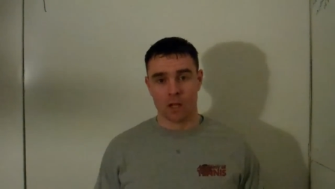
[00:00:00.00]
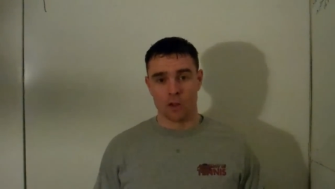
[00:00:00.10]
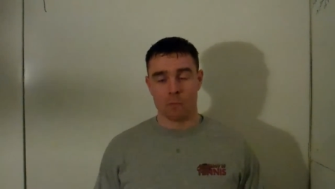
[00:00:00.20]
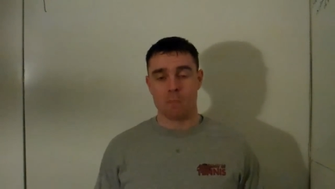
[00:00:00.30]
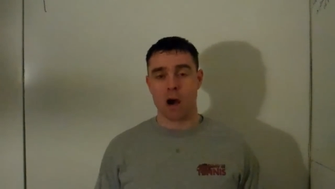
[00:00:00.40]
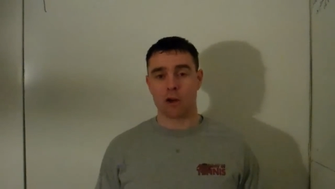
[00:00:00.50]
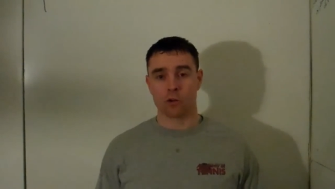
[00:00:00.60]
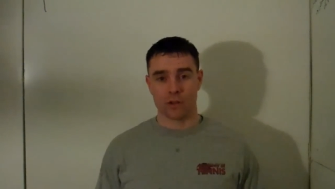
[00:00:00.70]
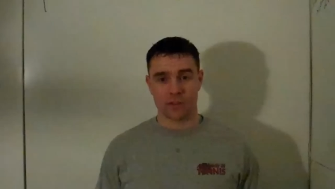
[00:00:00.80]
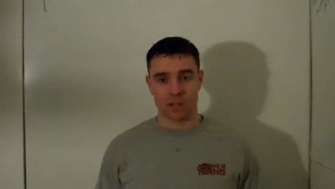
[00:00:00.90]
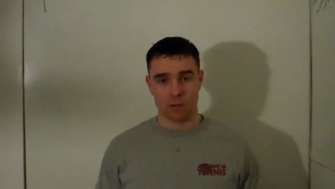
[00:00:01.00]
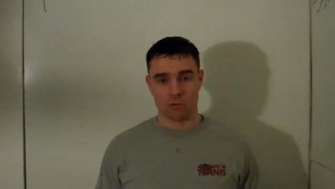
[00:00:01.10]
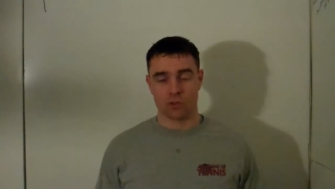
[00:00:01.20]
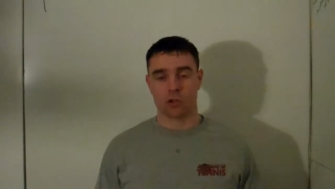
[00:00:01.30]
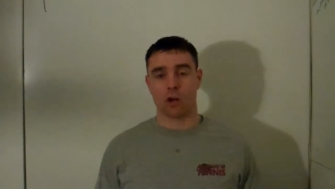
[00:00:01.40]
The model that they
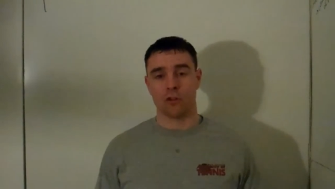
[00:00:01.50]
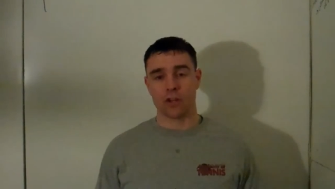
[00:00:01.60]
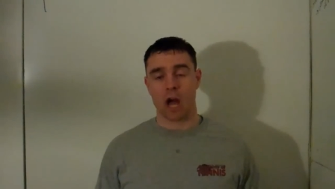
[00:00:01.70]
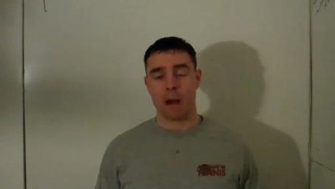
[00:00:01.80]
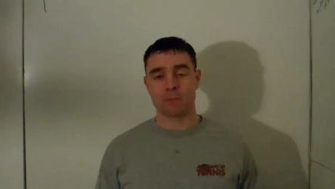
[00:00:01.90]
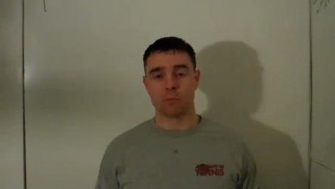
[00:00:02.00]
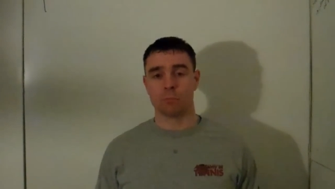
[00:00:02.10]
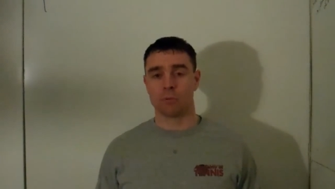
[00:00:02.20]
use is called the Optimum